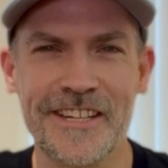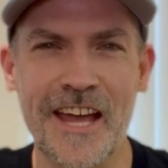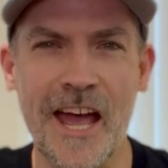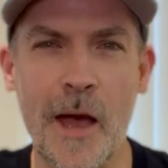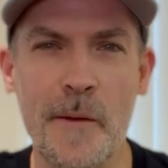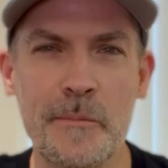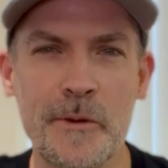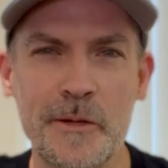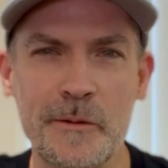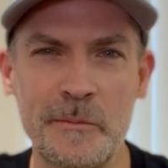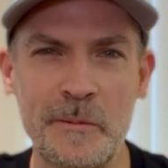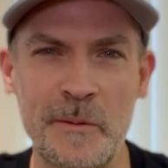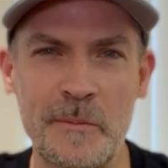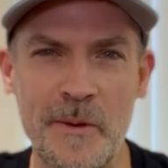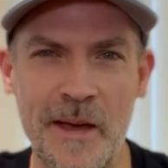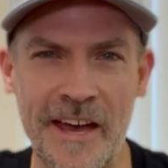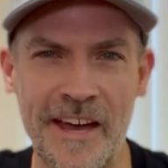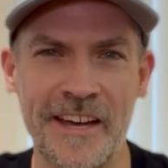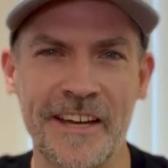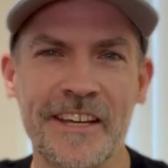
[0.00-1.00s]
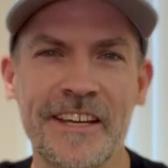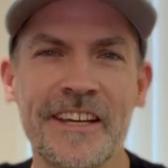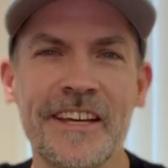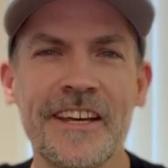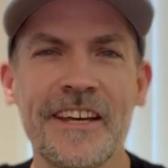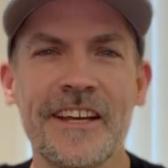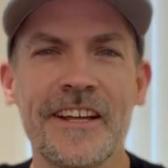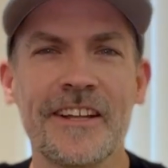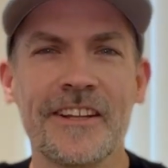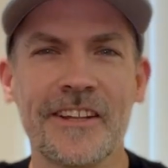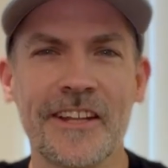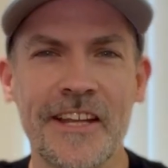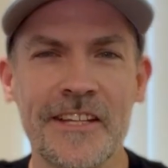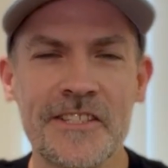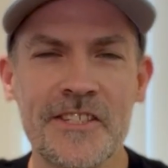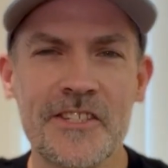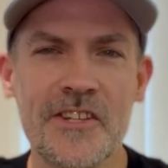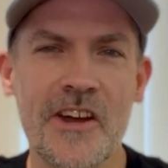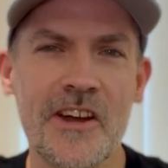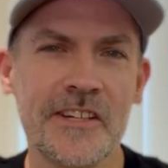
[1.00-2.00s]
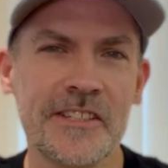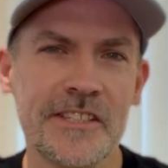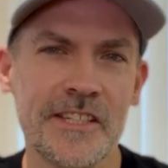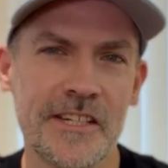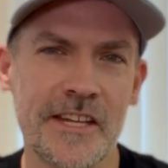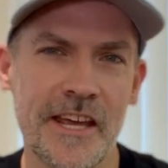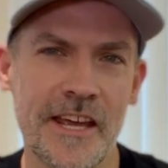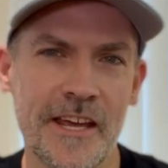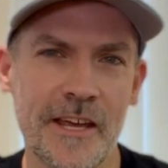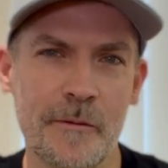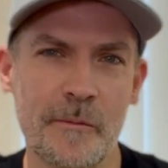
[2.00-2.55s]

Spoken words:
happy to be back. Let's talk today